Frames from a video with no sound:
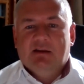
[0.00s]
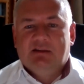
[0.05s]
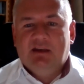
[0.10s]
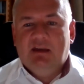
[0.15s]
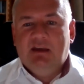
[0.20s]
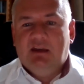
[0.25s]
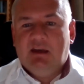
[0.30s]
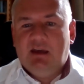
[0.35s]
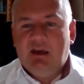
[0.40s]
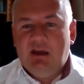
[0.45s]

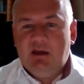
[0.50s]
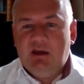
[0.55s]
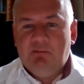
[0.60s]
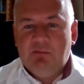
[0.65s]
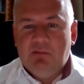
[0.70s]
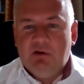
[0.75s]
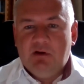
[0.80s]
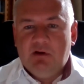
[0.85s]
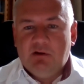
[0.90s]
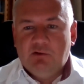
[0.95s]
They
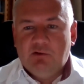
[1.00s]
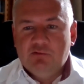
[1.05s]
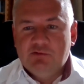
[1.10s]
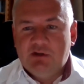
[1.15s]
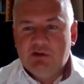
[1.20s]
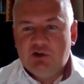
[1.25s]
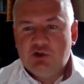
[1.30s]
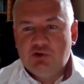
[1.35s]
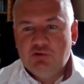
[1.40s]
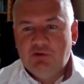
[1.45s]
came to
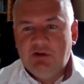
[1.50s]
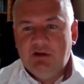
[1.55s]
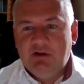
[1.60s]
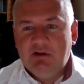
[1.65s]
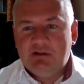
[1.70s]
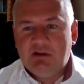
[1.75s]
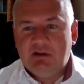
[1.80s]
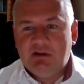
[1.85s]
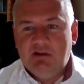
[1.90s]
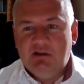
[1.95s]
the shootings